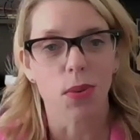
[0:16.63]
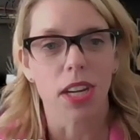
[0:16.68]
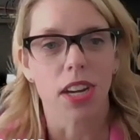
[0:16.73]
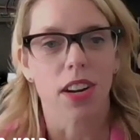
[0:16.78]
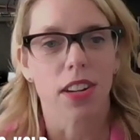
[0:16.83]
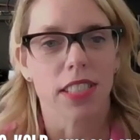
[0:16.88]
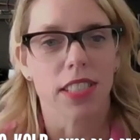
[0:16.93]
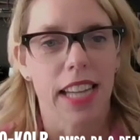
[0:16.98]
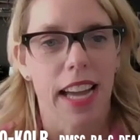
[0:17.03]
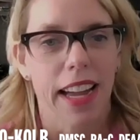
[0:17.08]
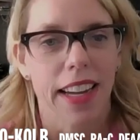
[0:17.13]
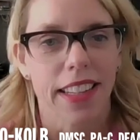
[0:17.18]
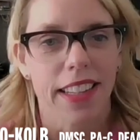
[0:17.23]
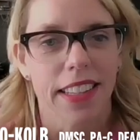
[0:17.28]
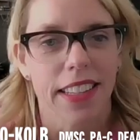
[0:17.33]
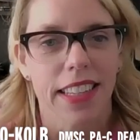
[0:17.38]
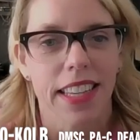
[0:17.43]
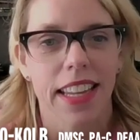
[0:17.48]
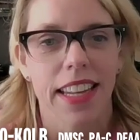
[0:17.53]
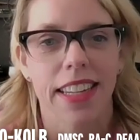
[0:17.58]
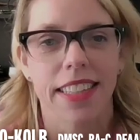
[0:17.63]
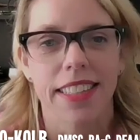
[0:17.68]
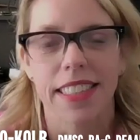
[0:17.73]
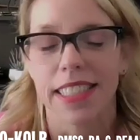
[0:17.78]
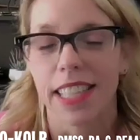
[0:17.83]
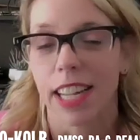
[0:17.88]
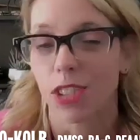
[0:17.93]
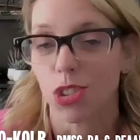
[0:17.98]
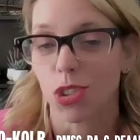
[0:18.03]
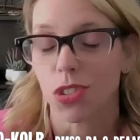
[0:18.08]
we are tackling an
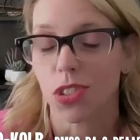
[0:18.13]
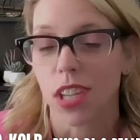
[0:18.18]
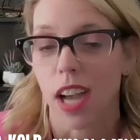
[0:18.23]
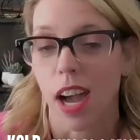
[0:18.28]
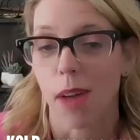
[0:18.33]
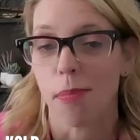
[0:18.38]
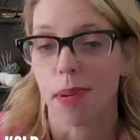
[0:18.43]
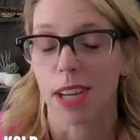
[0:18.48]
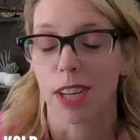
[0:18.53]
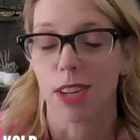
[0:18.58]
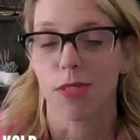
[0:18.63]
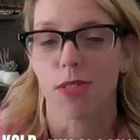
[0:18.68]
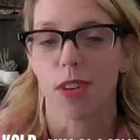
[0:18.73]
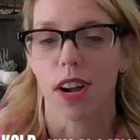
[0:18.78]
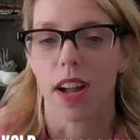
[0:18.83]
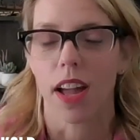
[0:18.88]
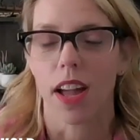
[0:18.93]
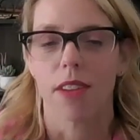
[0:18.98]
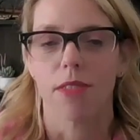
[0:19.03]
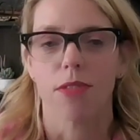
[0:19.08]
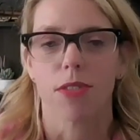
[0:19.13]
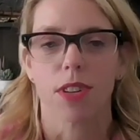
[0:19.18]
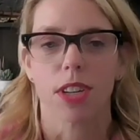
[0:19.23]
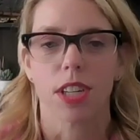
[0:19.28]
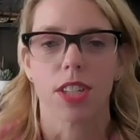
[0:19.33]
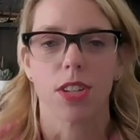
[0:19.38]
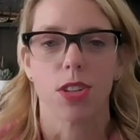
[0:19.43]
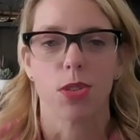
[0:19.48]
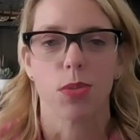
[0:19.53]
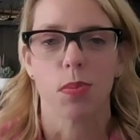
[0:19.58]
essential topic for
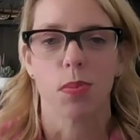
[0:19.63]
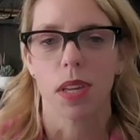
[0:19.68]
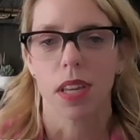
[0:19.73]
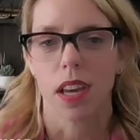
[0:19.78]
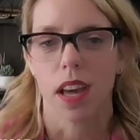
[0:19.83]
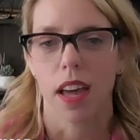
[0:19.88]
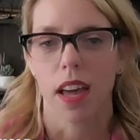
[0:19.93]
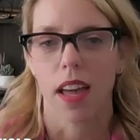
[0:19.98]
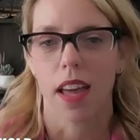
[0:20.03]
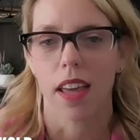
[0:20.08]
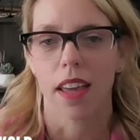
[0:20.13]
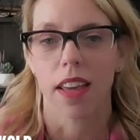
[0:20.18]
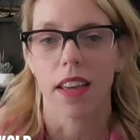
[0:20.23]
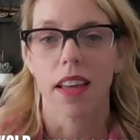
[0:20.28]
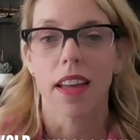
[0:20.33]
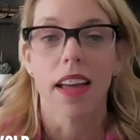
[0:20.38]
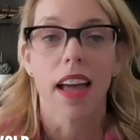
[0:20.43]
every new PA.